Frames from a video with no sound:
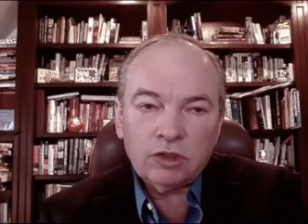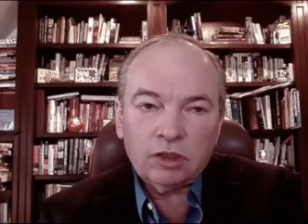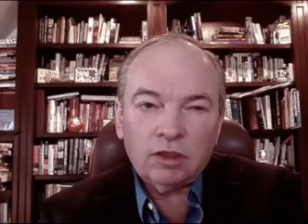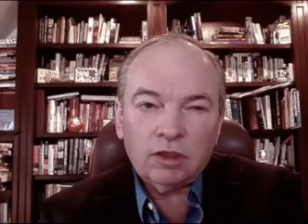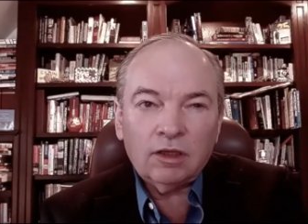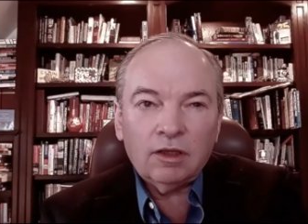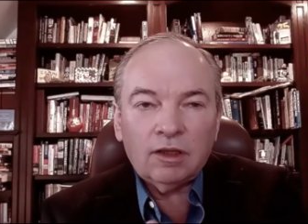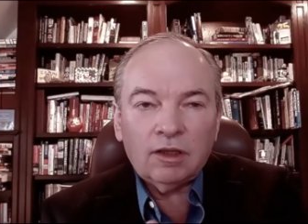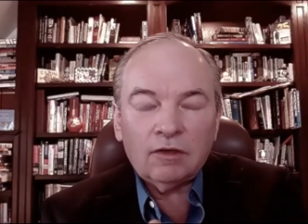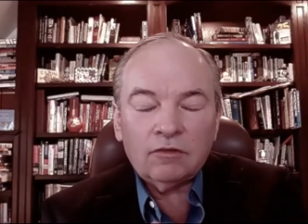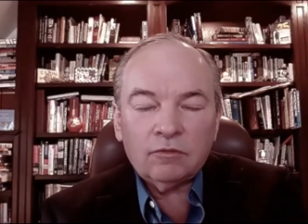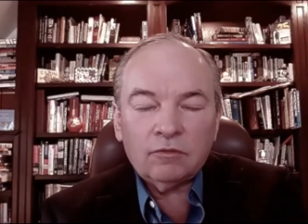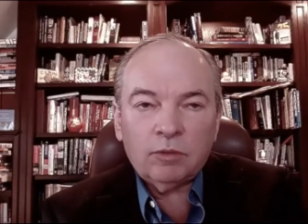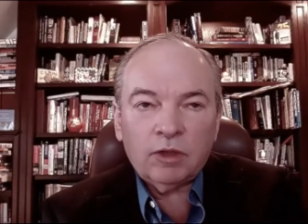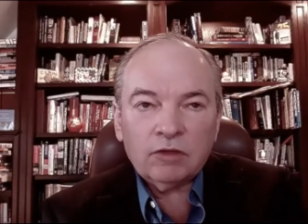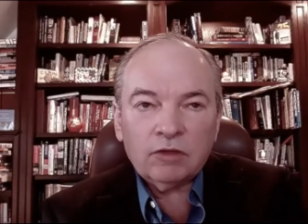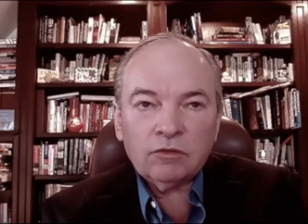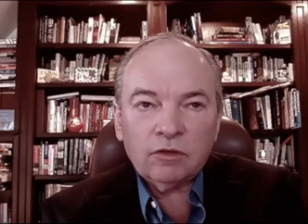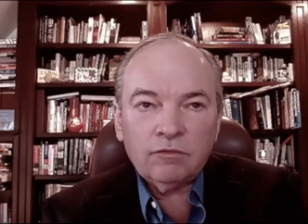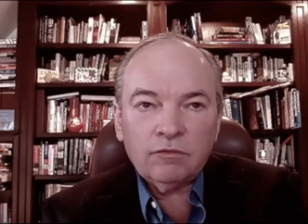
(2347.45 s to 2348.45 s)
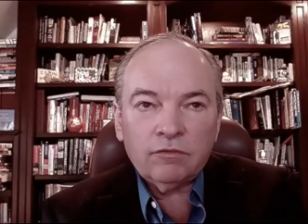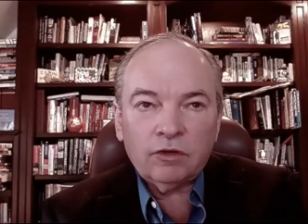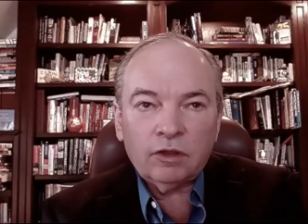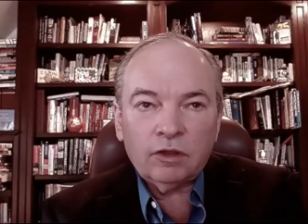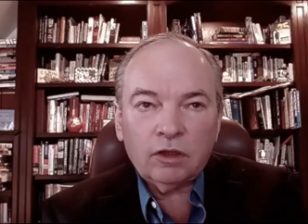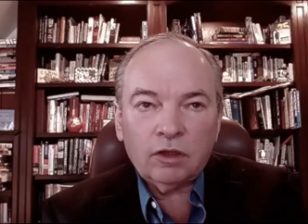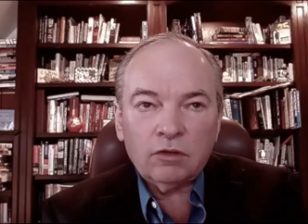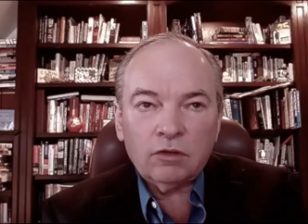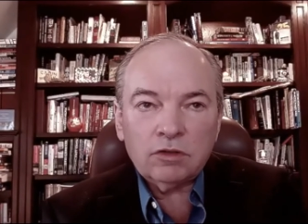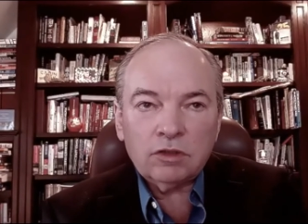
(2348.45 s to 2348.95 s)
especially for
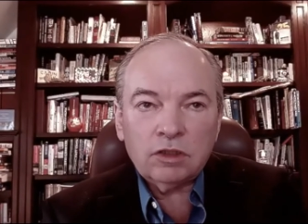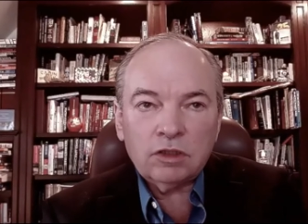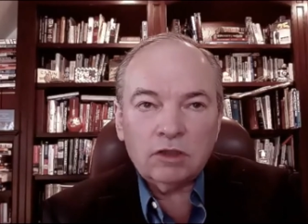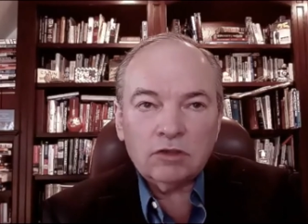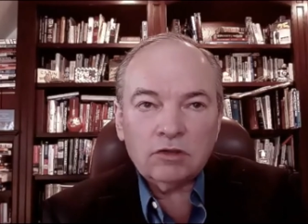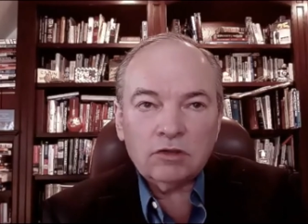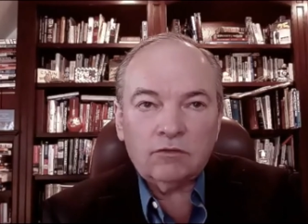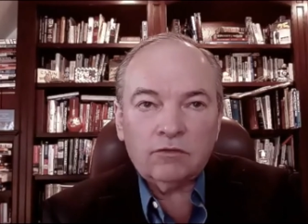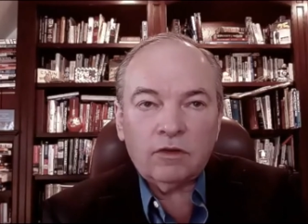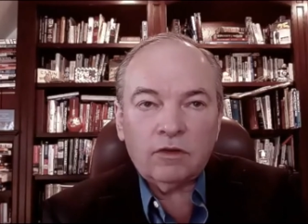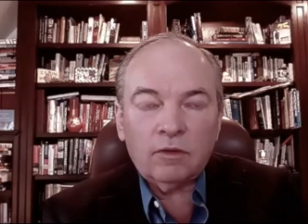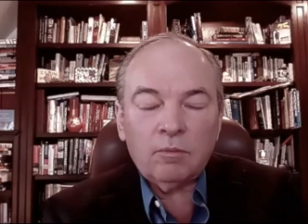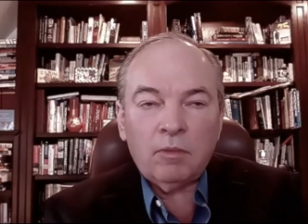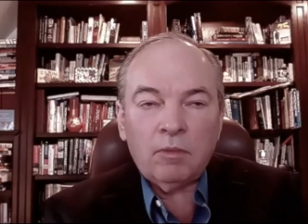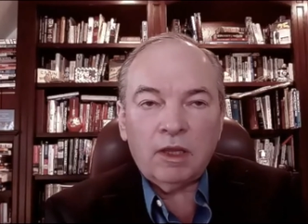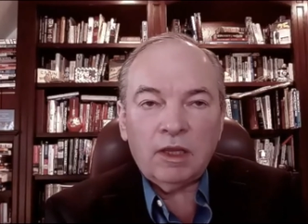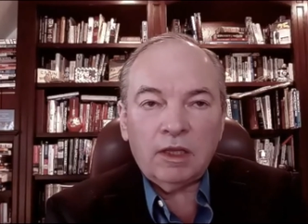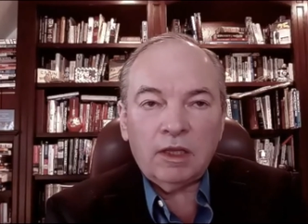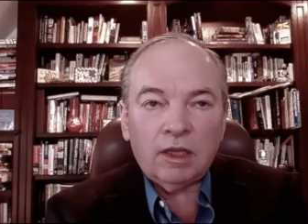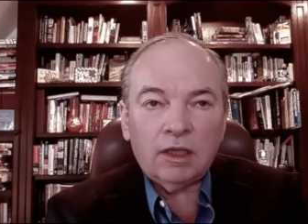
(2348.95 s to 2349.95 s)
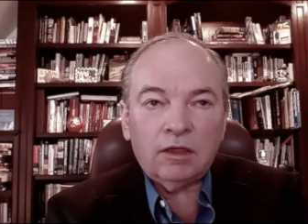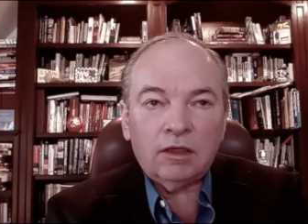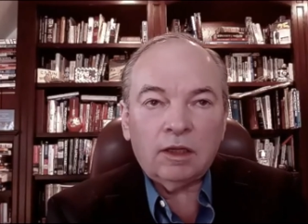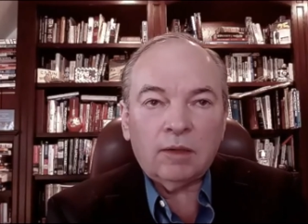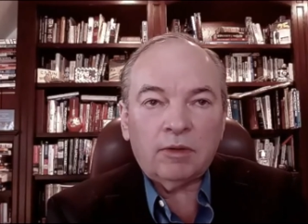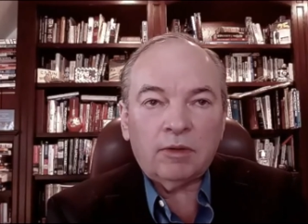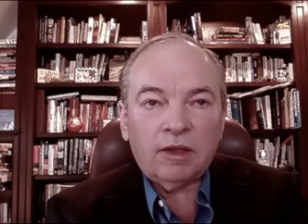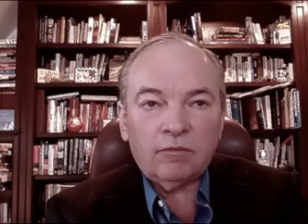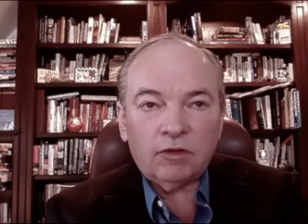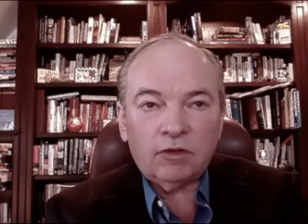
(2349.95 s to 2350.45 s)
negotiations that may end up
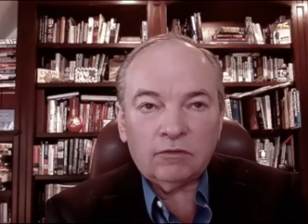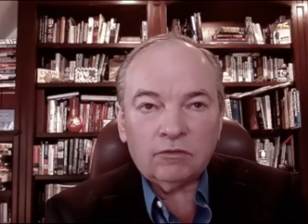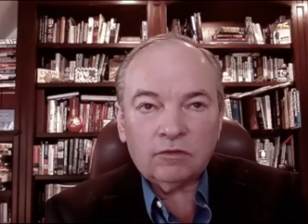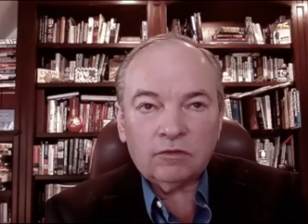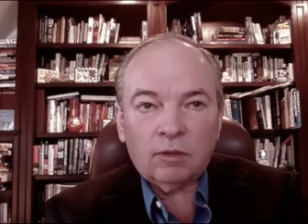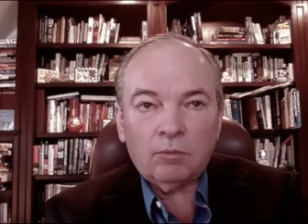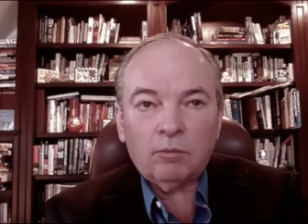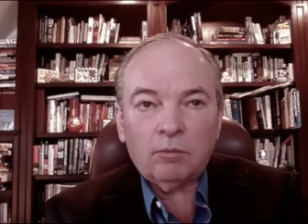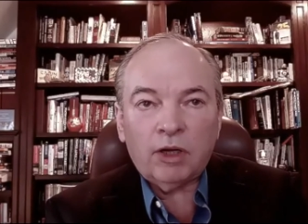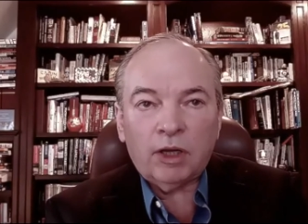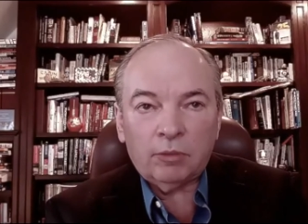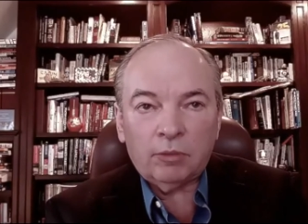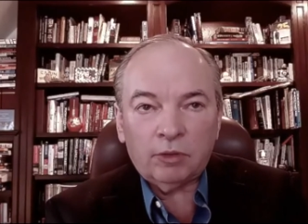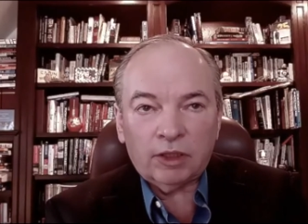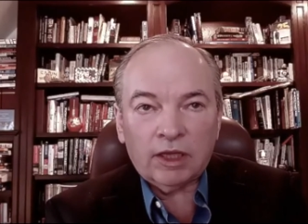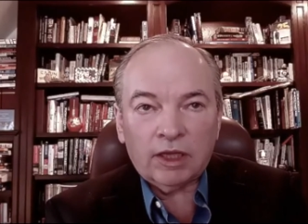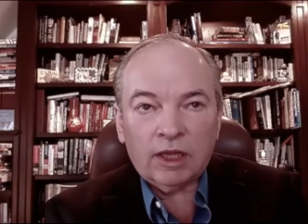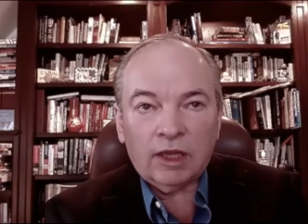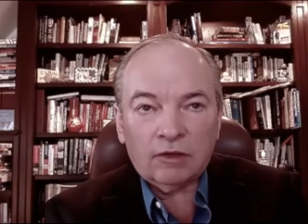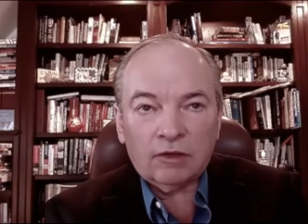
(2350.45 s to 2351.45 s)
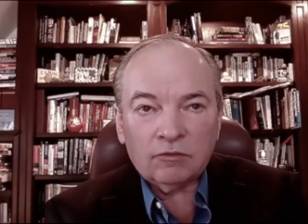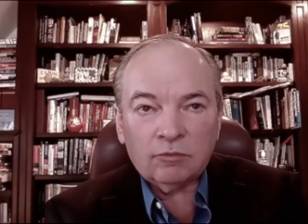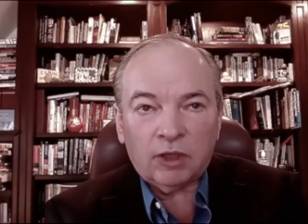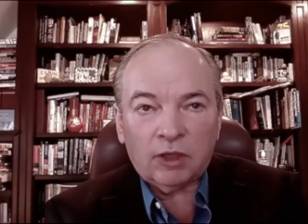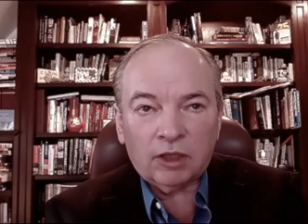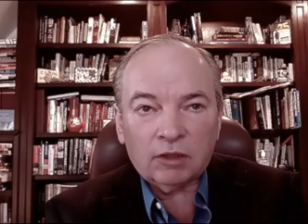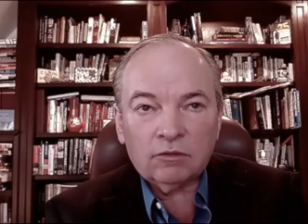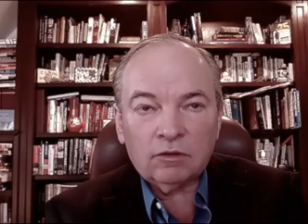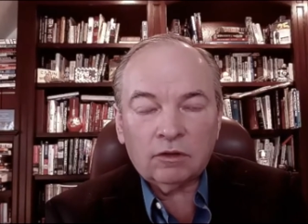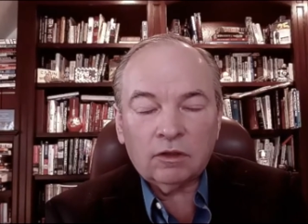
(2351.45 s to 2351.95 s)
having some public aspect,
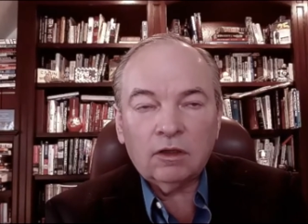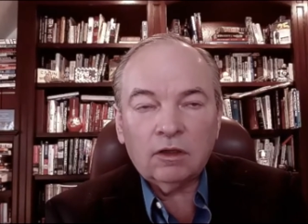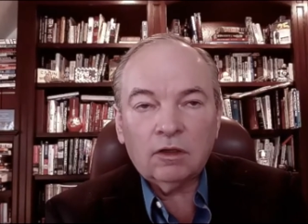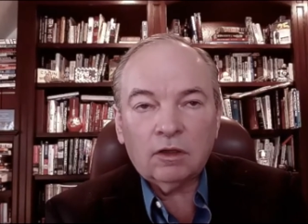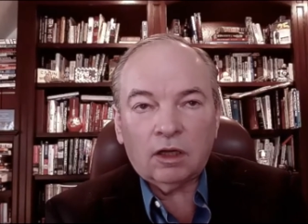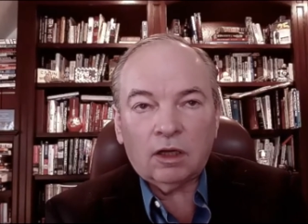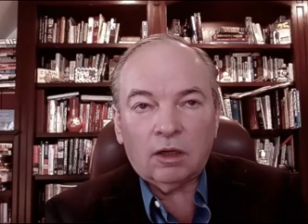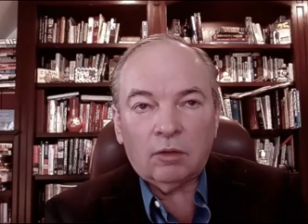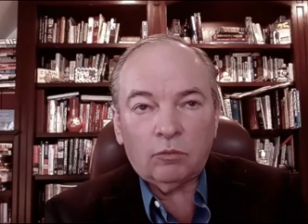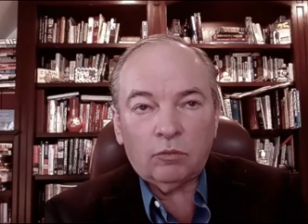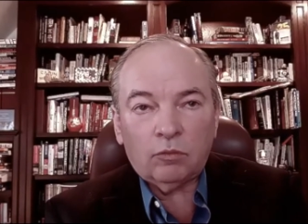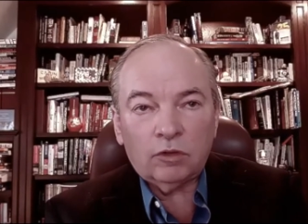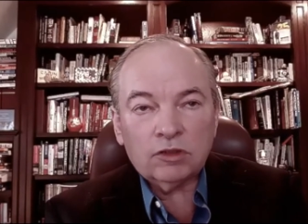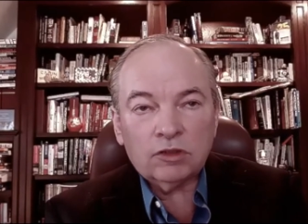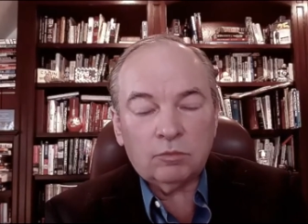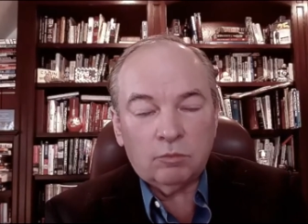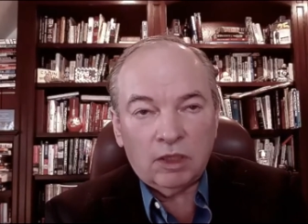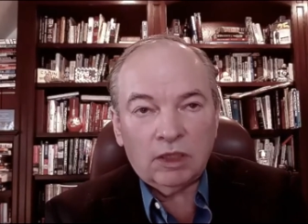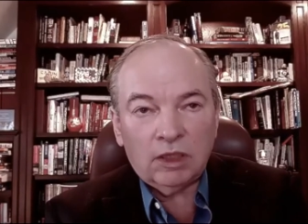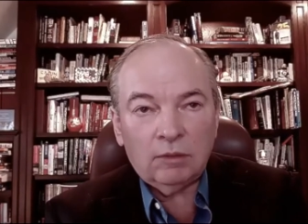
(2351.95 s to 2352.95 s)
which many